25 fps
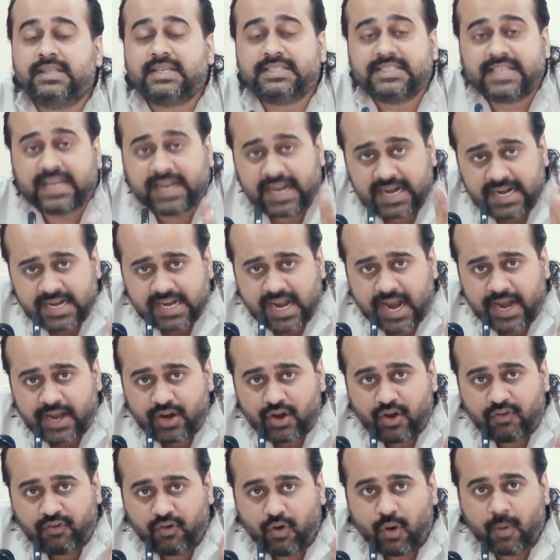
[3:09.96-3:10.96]
The second
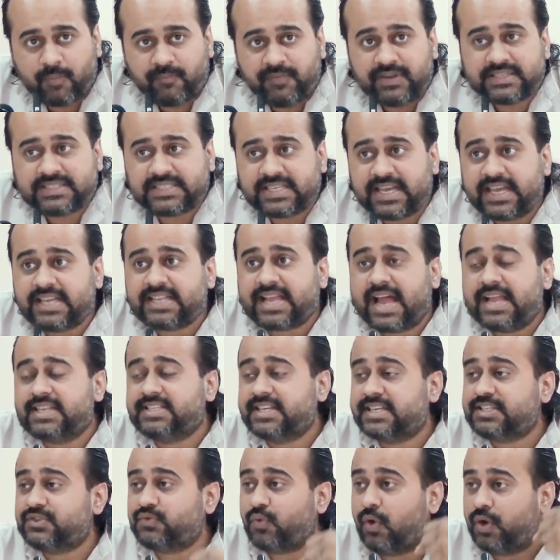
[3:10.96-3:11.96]
kind of hope, which says, I
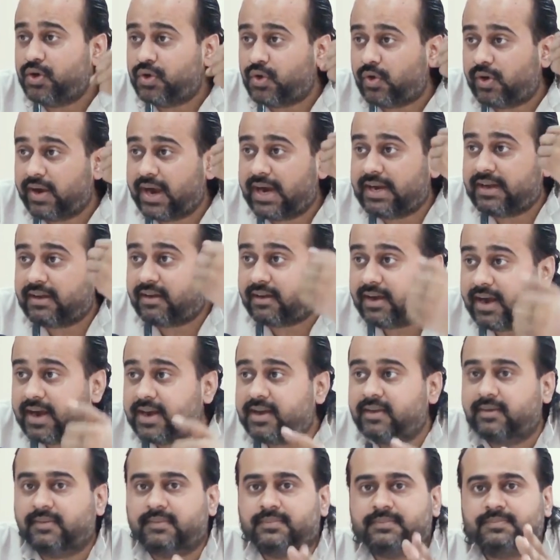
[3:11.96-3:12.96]
just want to get
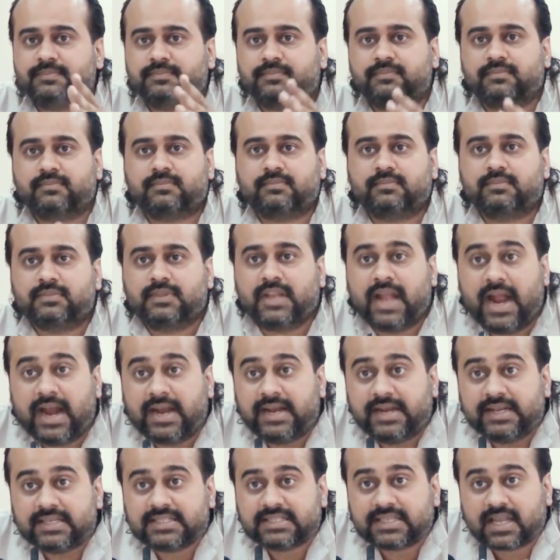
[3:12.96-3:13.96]
rid
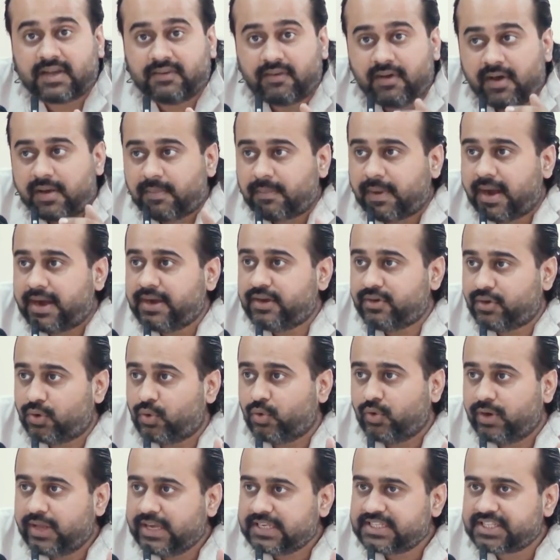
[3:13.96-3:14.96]
and discover my
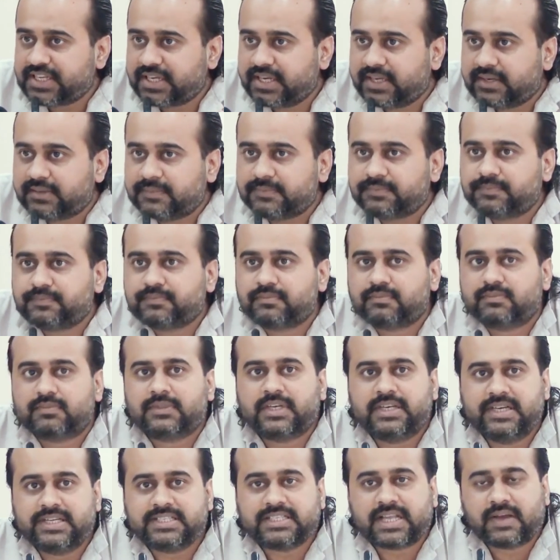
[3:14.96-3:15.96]
true nature,
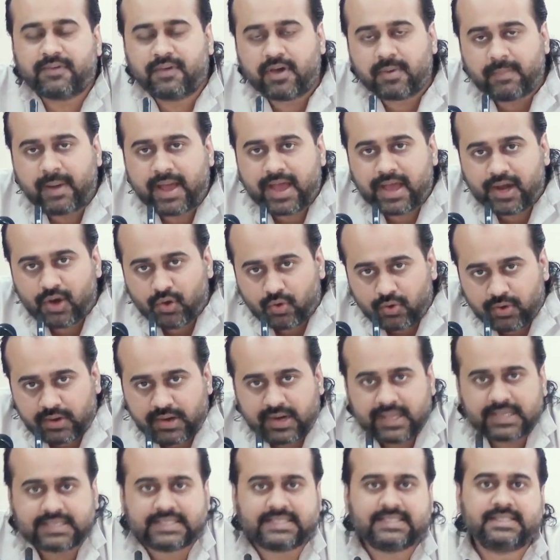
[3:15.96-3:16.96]
discover my
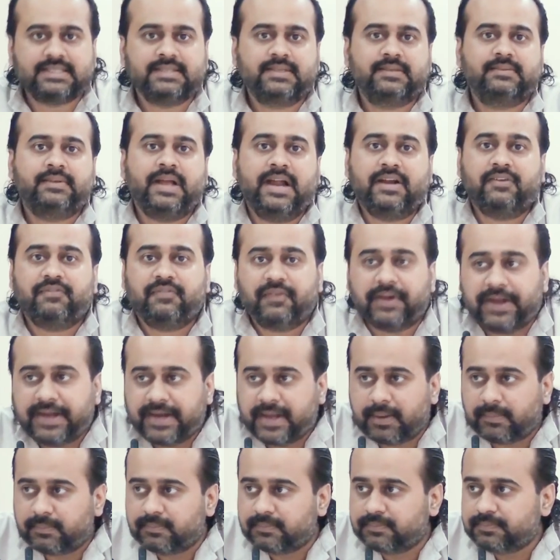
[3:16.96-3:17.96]
aloneness and
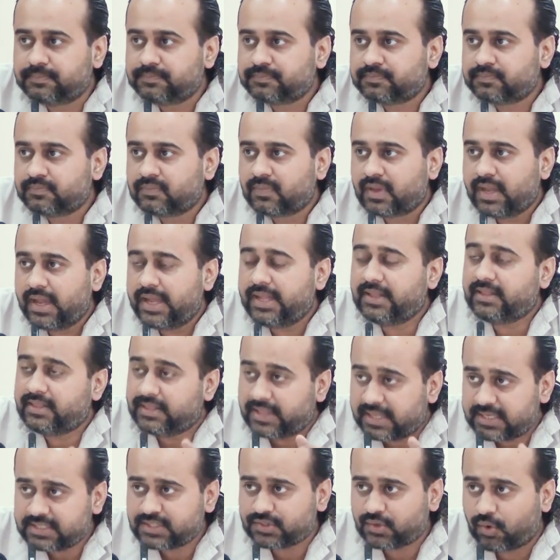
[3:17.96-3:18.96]
freedom.
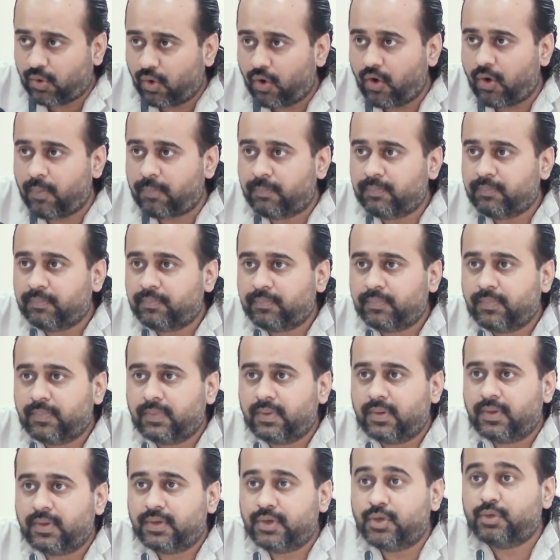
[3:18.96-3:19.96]
In this hope,
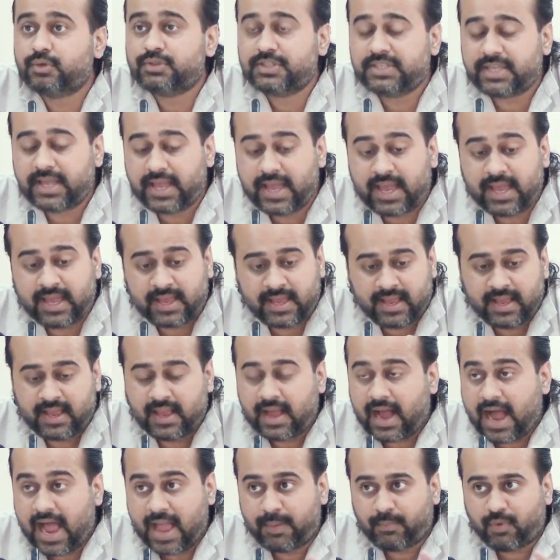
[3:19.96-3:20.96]
you say,
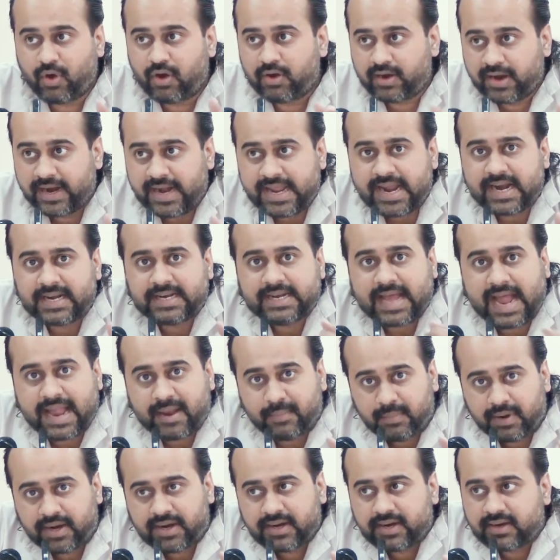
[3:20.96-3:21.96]
I'm already a
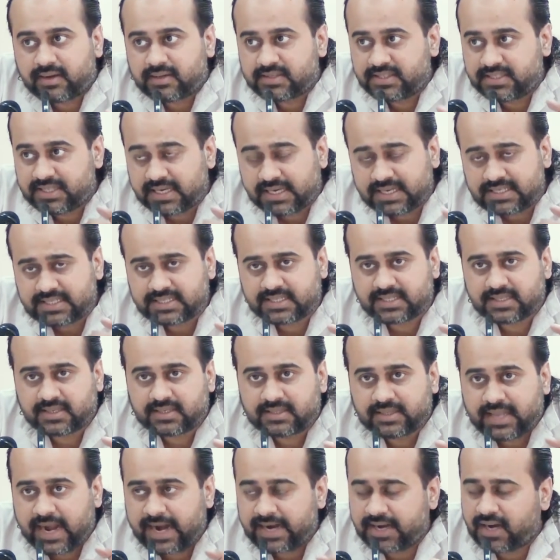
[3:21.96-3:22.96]
diamond,
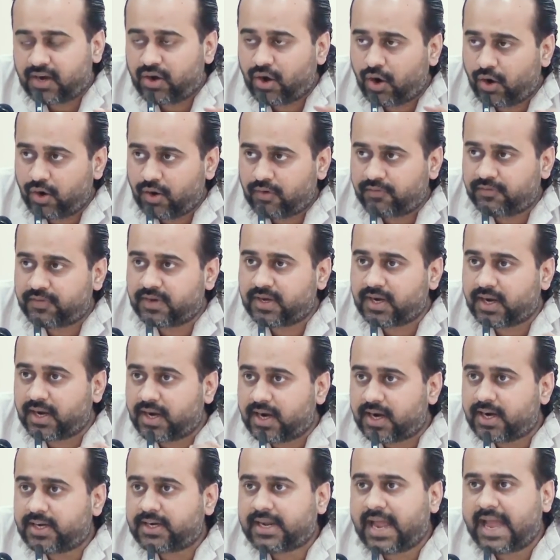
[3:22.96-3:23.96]
just that a lot of
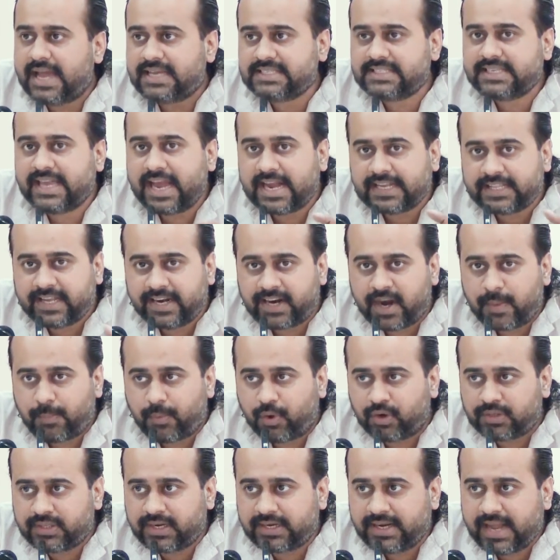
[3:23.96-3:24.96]
dirt has gathered
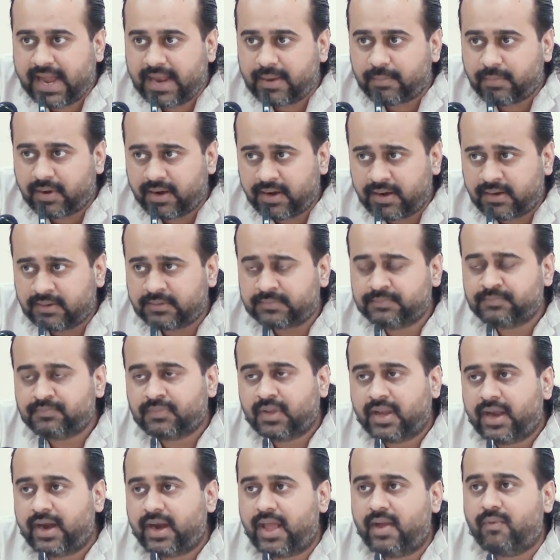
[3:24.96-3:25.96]
upon the diamond
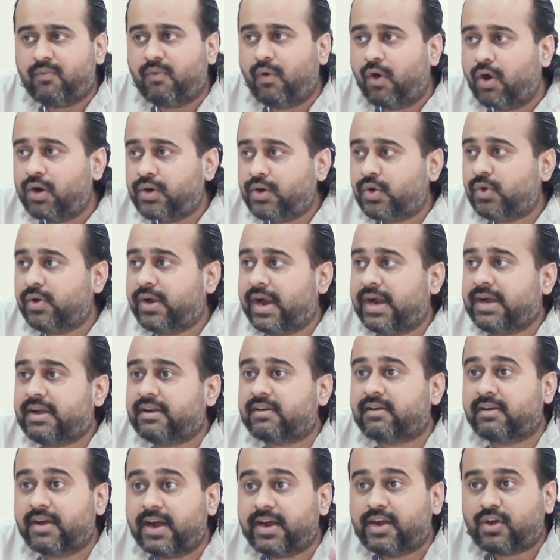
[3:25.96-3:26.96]
and I want to
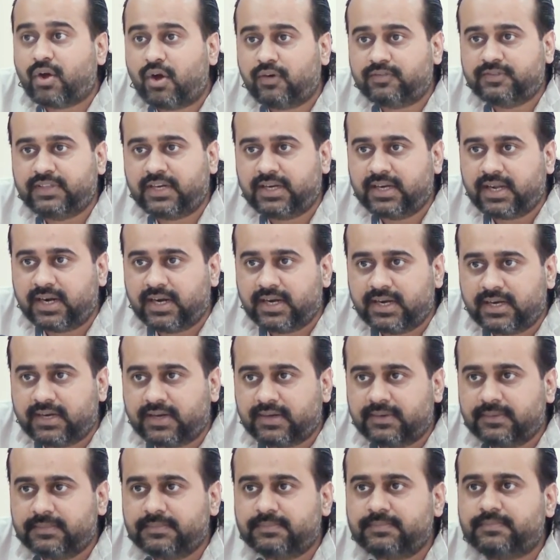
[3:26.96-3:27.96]
get rid of the
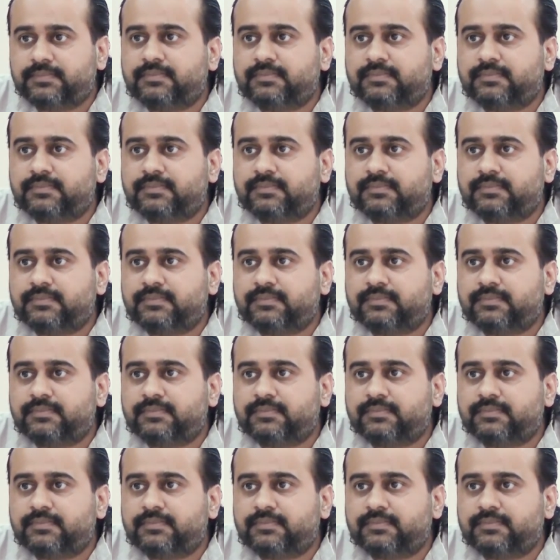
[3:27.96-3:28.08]
dirt.